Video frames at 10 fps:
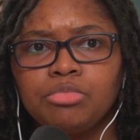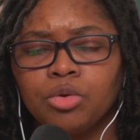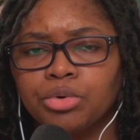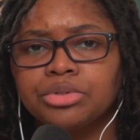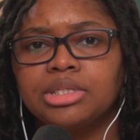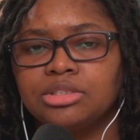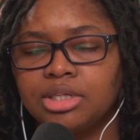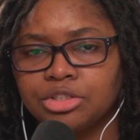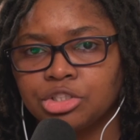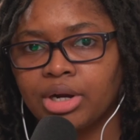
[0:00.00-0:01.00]
What are things
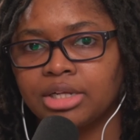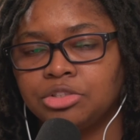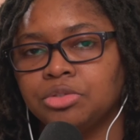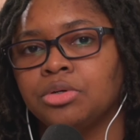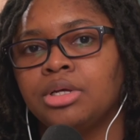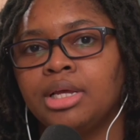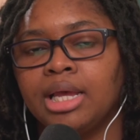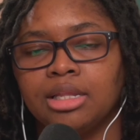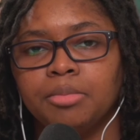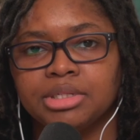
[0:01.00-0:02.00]
that distract you
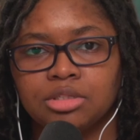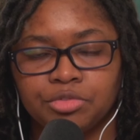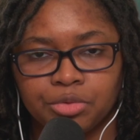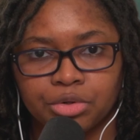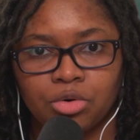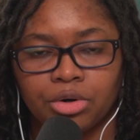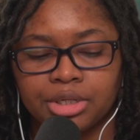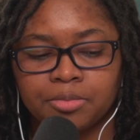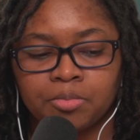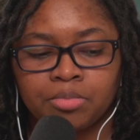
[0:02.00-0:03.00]
in the midst of your
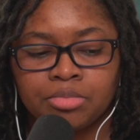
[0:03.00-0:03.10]
recording?